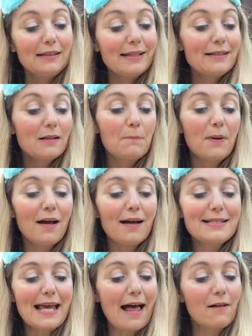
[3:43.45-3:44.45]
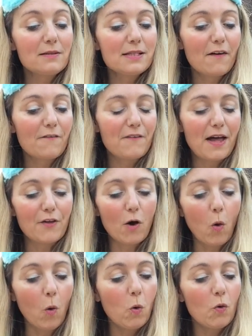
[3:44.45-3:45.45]
Little Bird held her feather
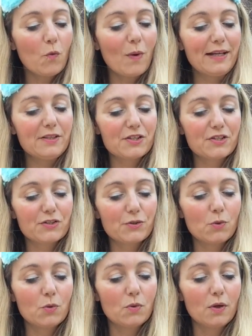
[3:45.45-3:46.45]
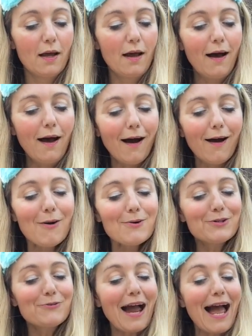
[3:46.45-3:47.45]
all the way to school.
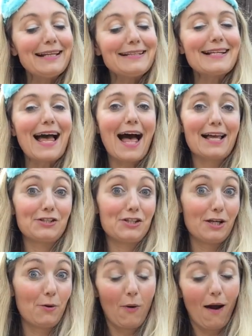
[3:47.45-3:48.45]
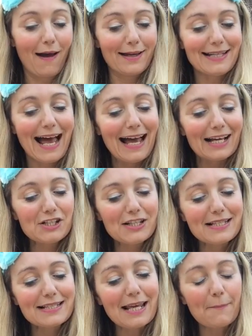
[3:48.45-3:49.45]
Oh, Grandad, she cried, as she
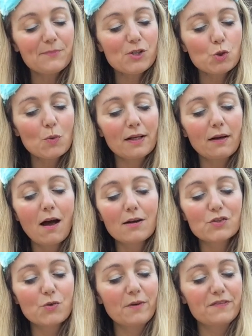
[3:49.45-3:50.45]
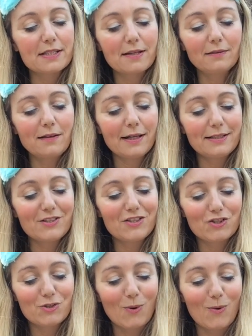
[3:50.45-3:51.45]
skipped into a classroom of sunlight and
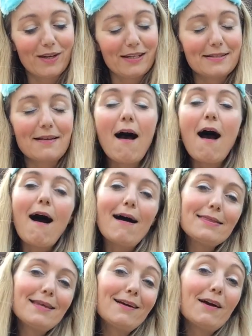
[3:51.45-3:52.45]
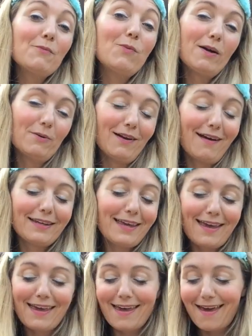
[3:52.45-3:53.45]
stories. I think I will like
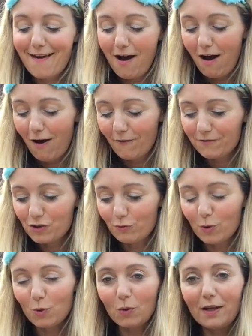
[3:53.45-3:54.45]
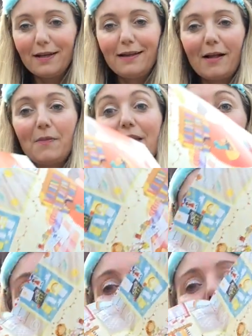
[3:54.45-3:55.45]
it here after all. And there is
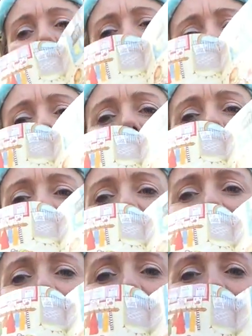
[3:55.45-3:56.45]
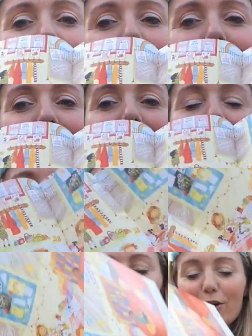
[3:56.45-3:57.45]
her lovely sunny
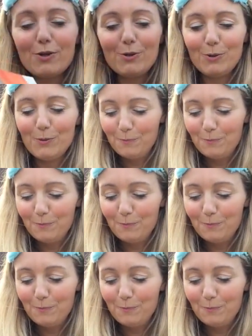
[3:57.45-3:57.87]
classroom.